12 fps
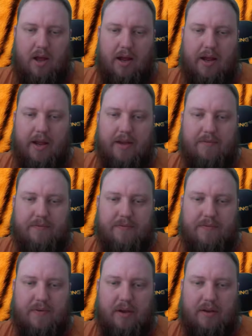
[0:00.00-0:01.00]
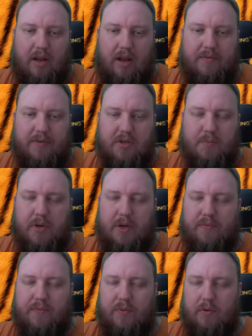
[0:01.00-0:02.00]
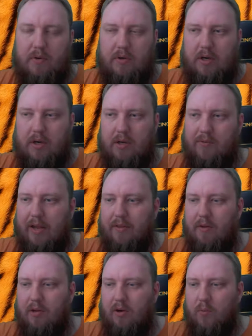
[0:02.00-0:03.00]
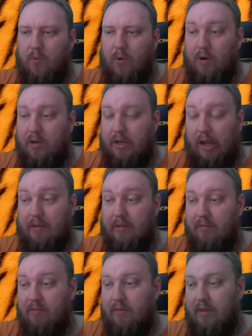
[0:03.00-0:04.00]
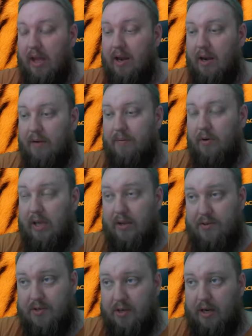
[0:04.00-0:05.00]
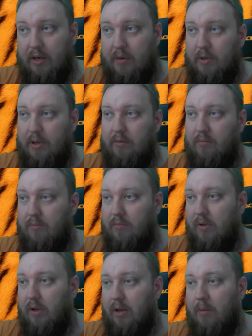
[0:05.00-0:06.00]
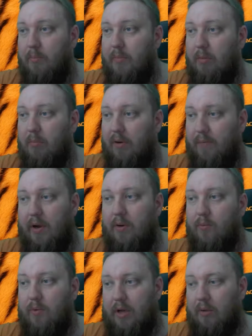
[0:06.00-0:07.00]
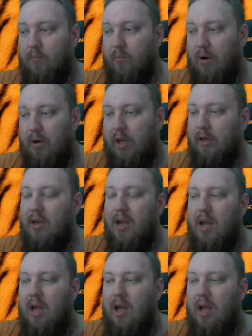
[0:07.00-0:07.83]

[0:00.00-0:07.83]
I've just been out for a rather long walk, and that after yesterday when me and my friend went out walking,